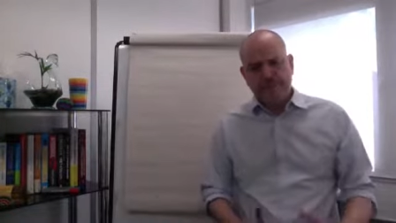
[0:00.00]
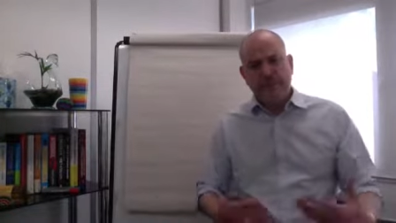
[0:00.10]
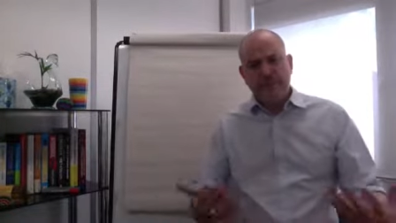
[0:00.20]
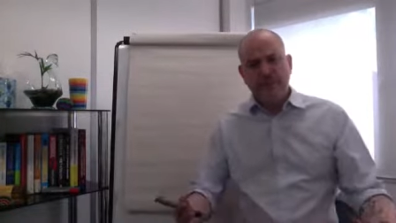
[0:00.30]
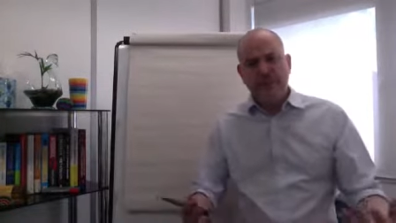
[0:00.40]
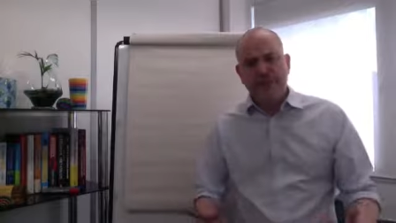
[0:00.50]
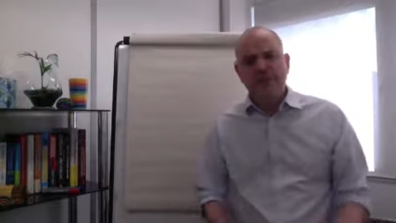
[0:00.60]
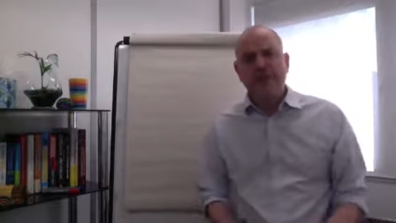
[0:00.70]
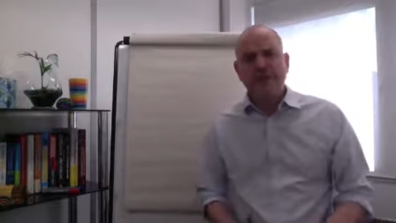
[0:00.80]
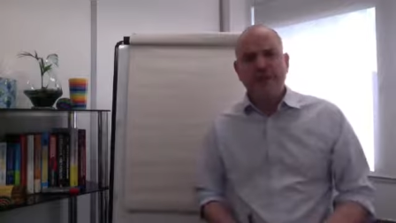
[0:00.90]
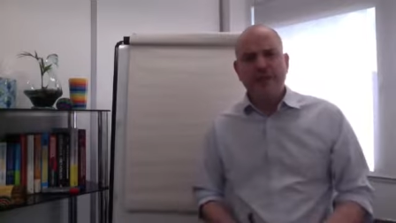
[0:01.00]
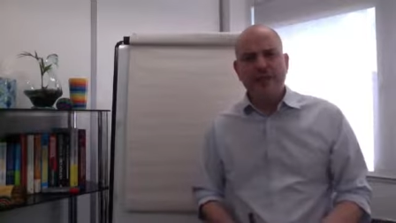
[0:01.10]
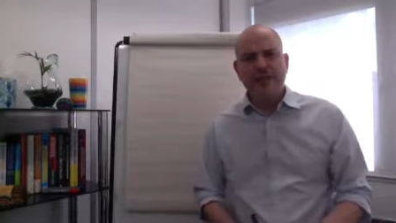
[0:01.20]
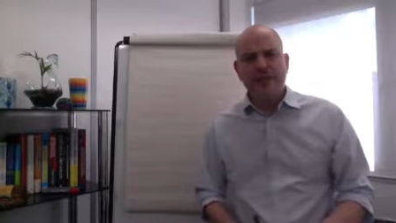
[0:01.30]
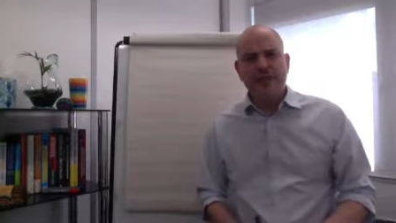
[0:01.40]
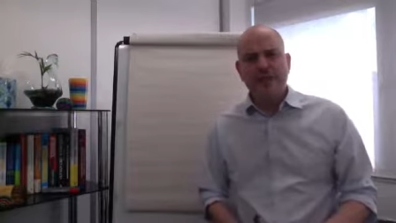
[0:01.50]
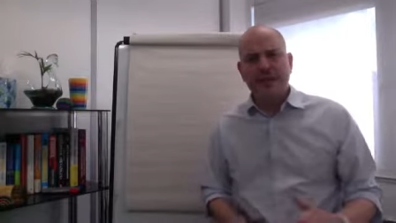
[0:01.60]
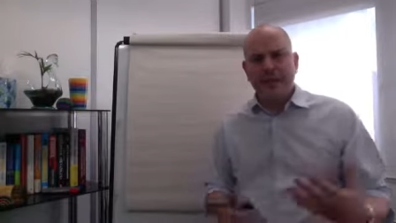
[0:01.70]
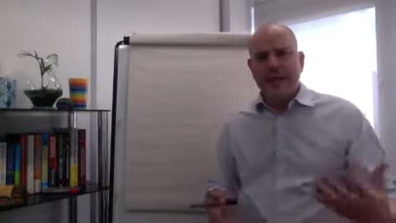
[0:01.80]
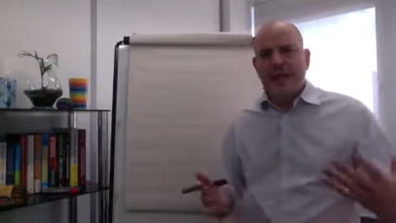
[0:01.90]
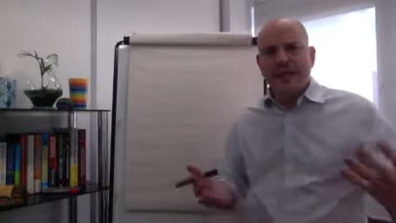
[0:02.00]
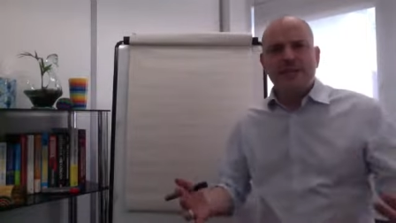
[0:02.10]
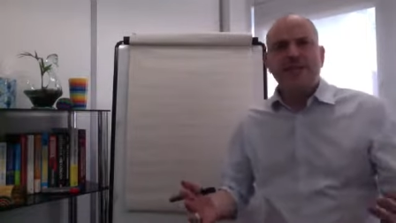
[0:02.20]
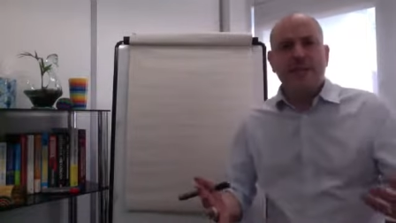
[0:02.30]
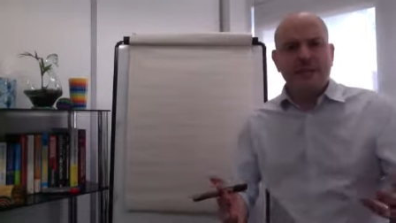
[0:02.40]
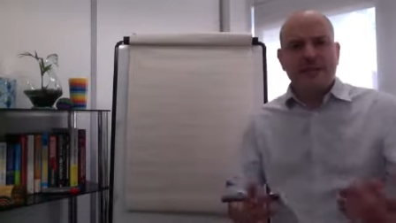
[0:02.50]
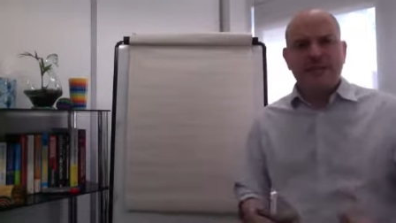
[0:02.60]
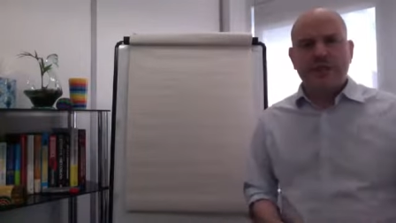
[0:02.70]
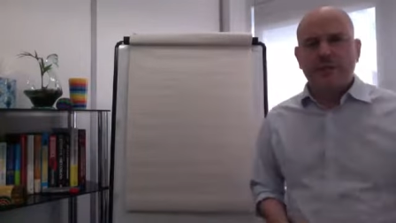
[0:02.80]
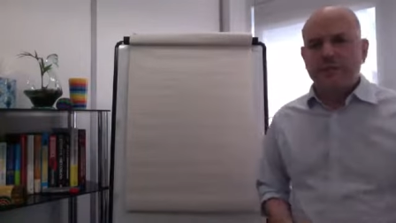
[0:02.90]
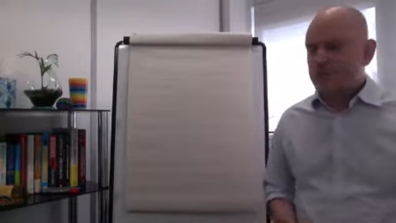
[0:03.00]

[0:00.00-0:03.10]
So the easiest way to do this is to give an example.